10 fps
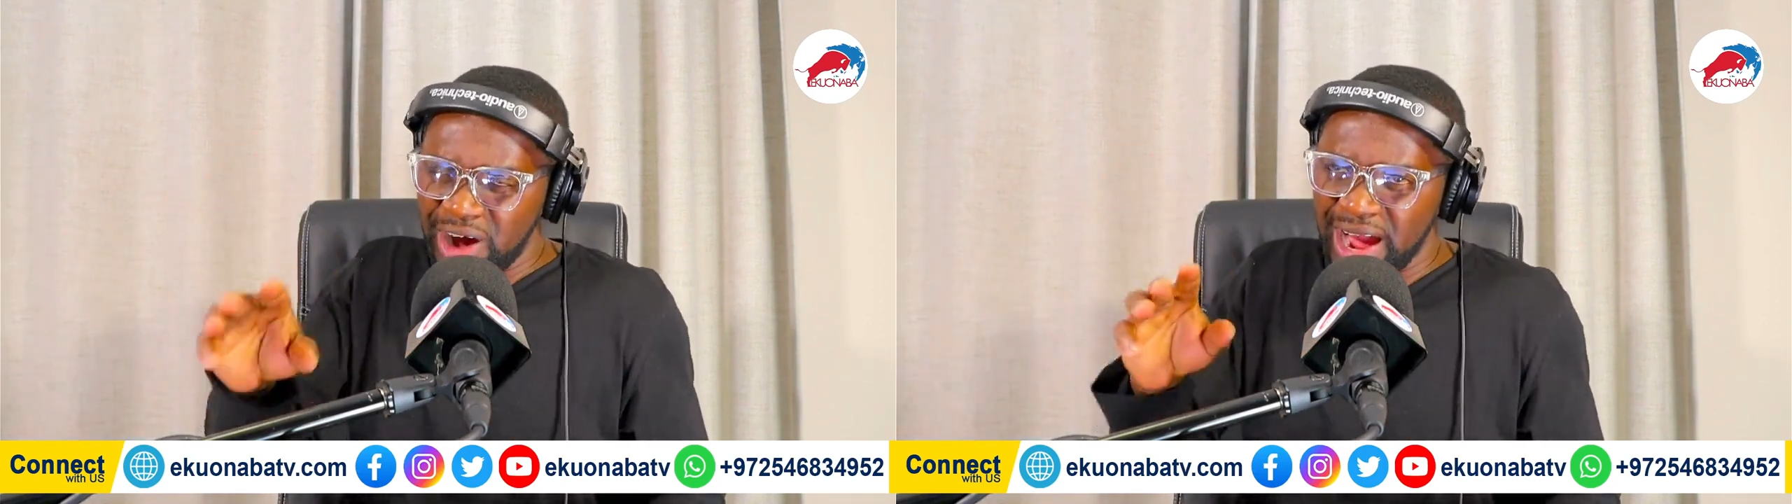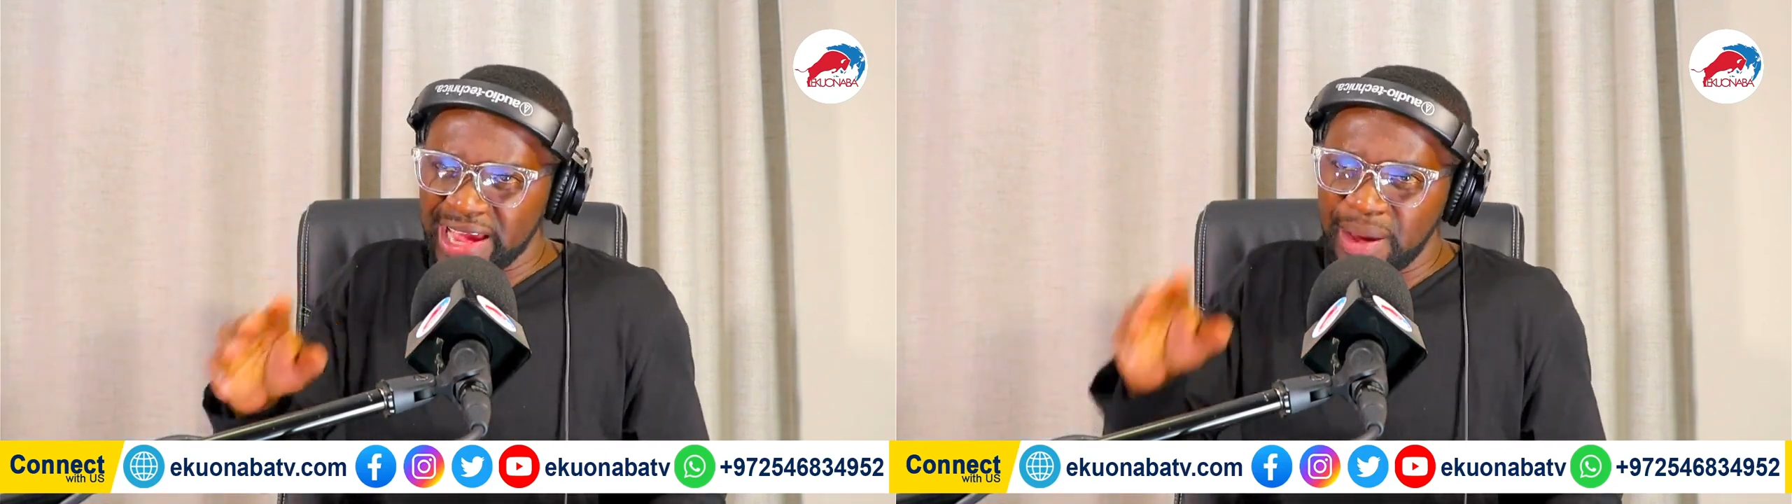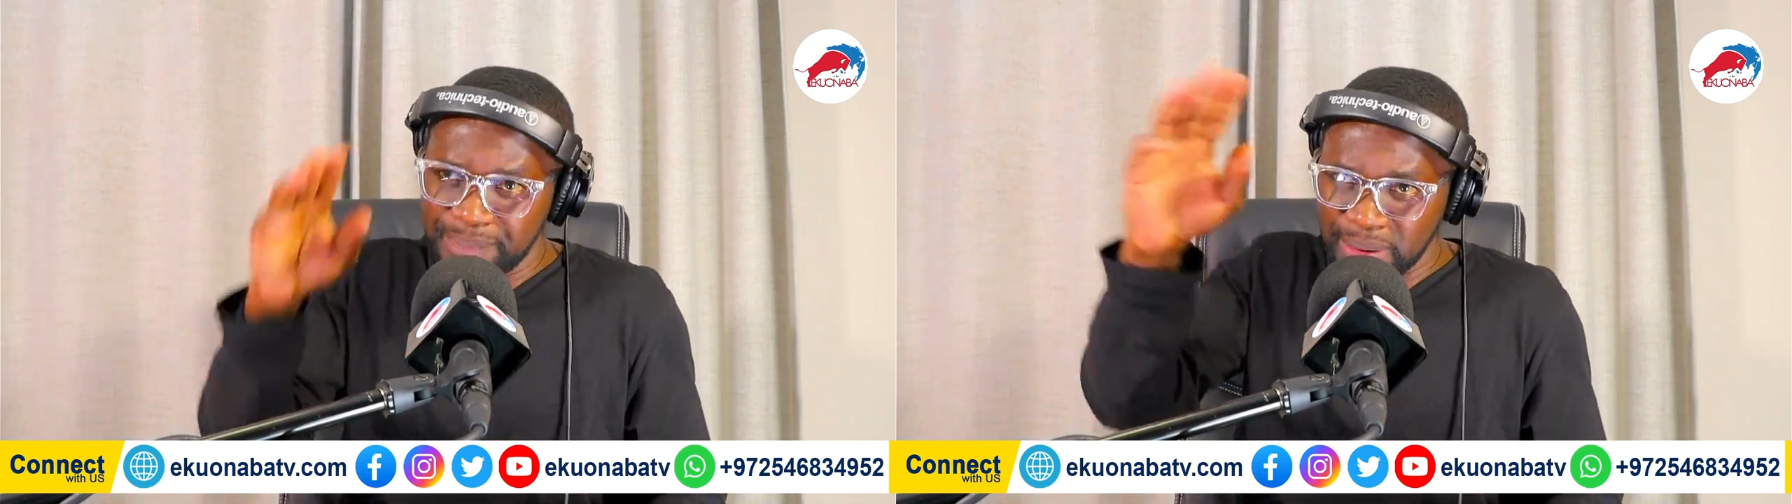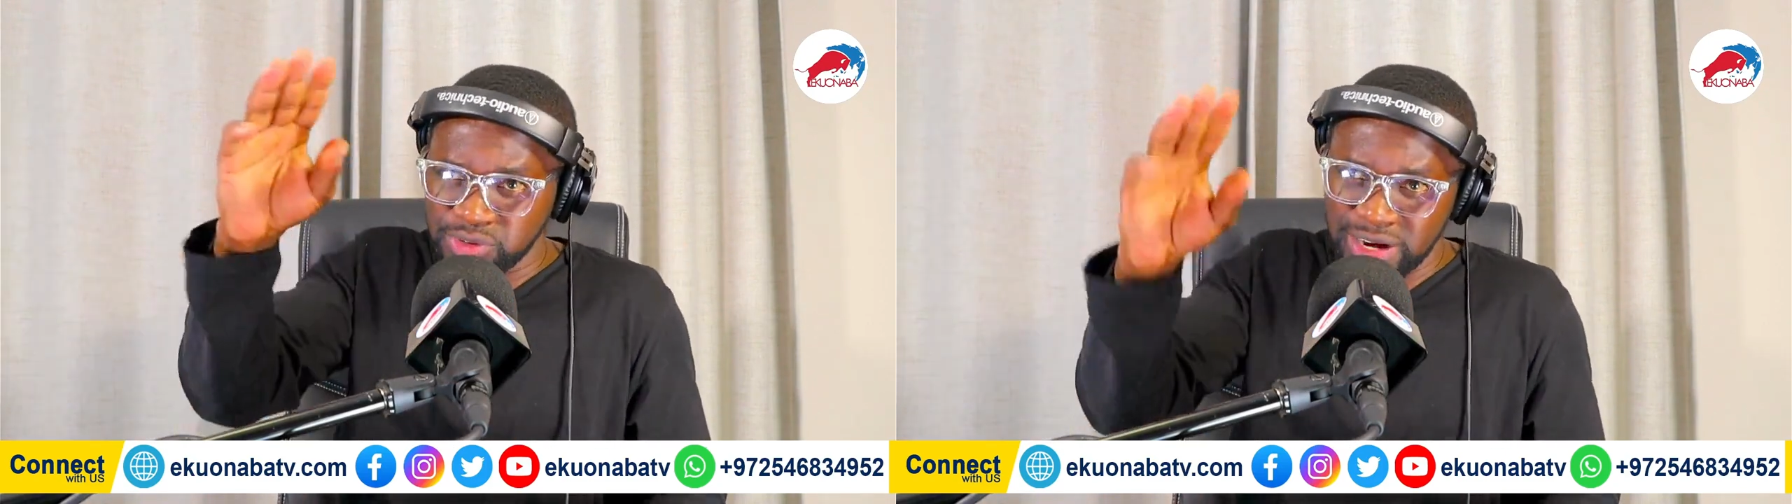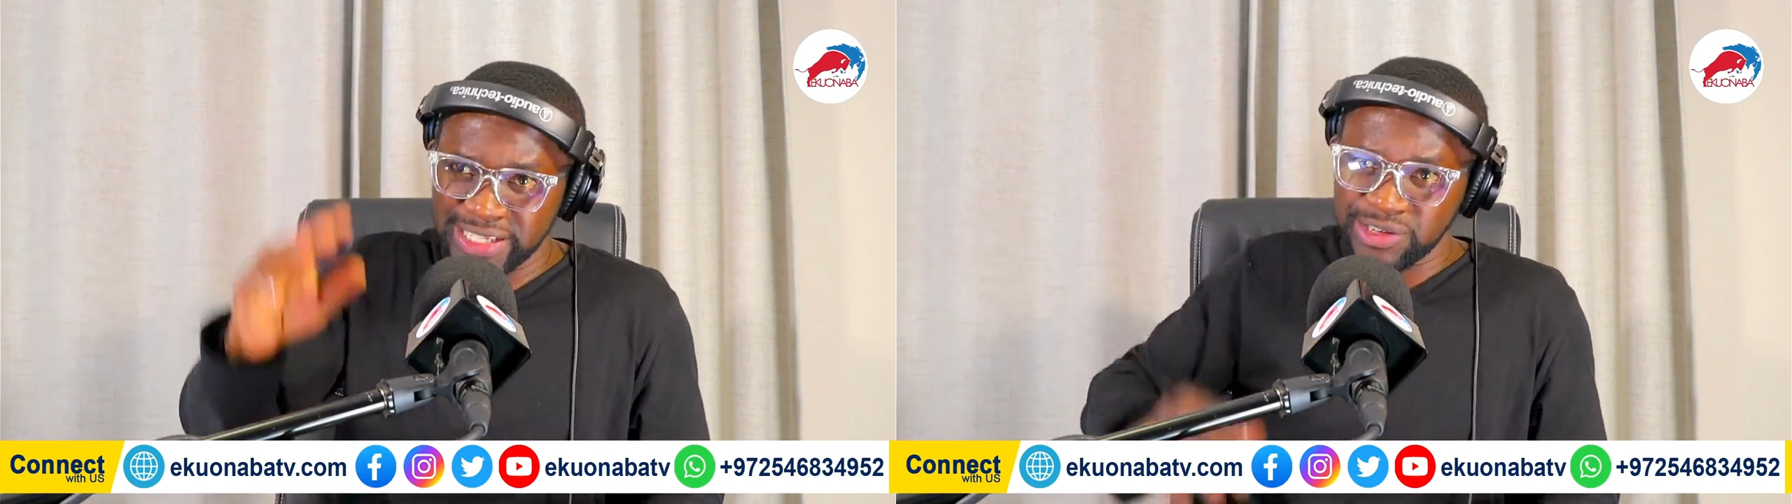eye
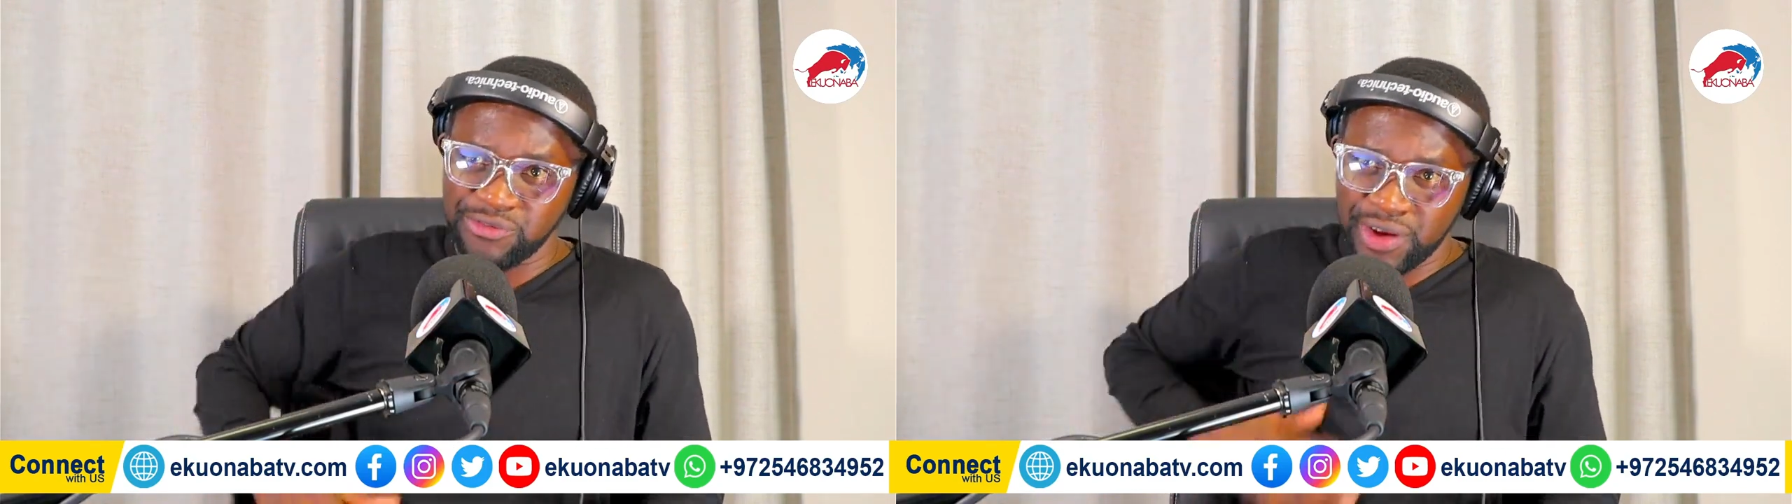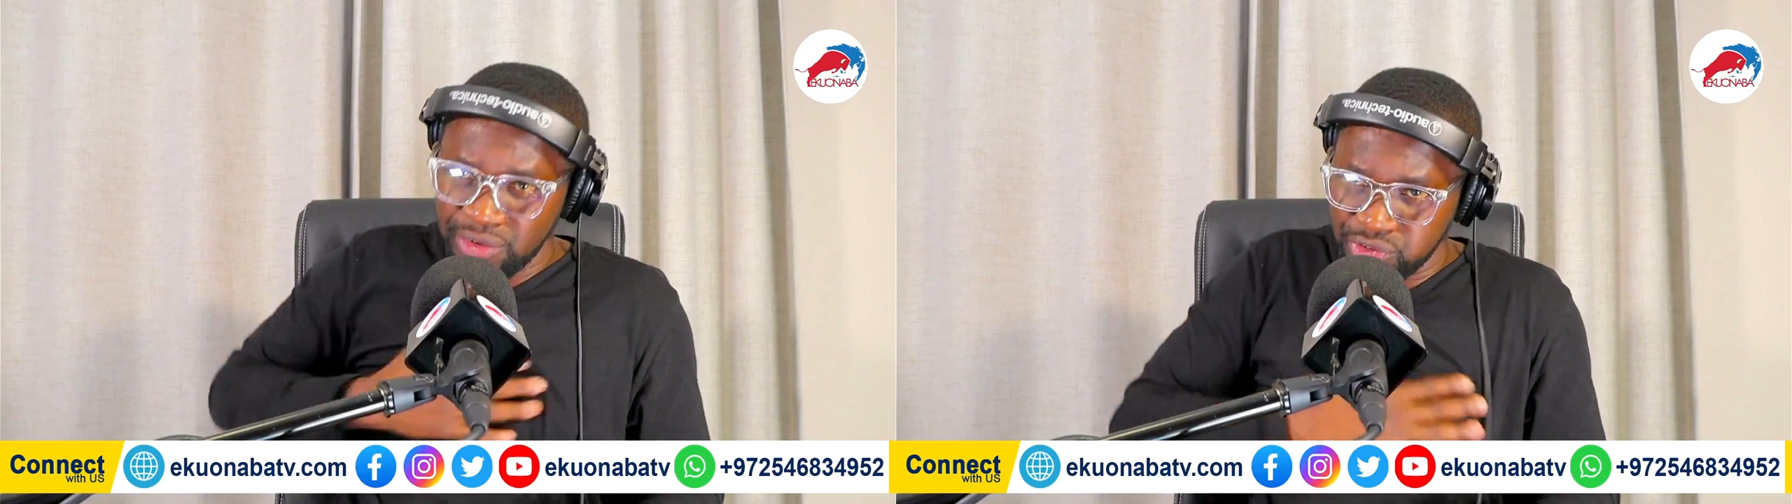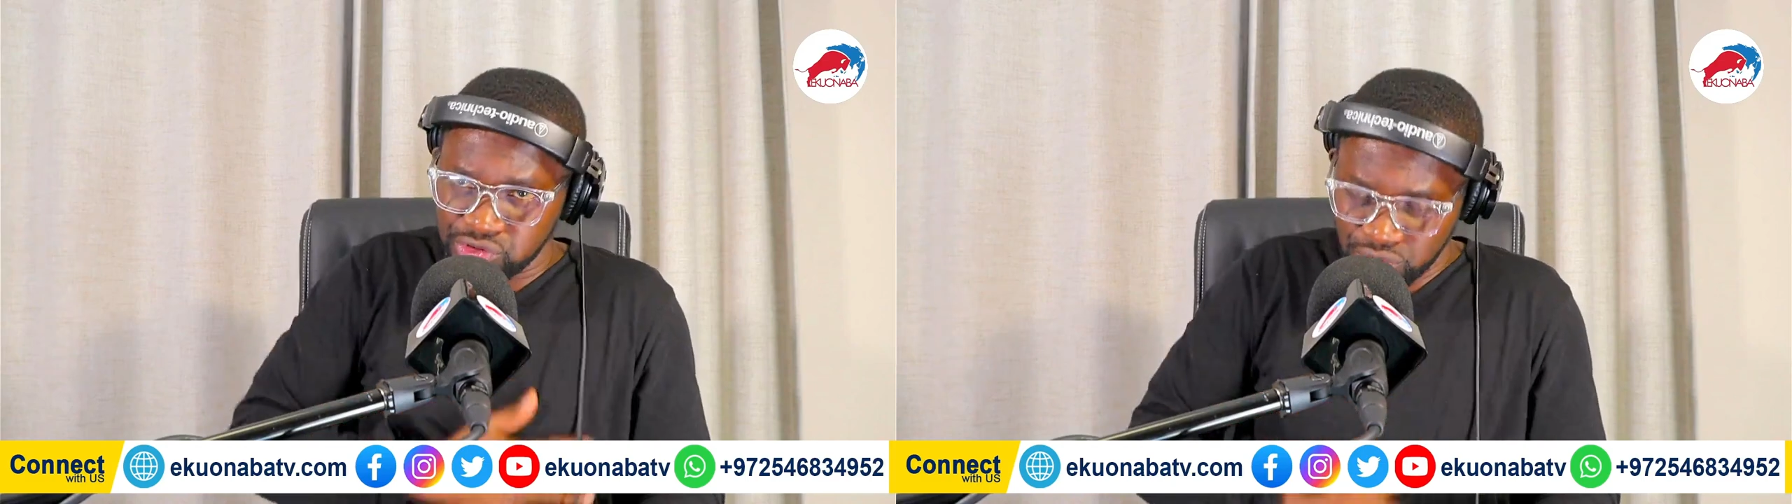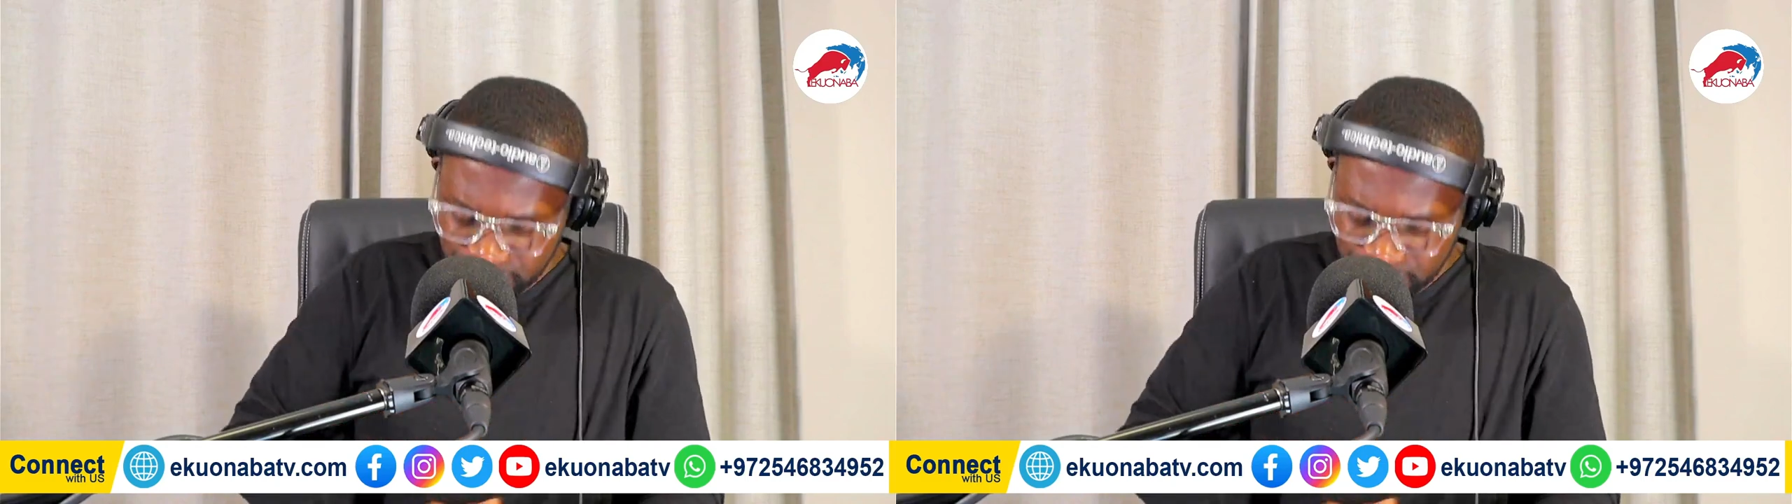president mfa na fuso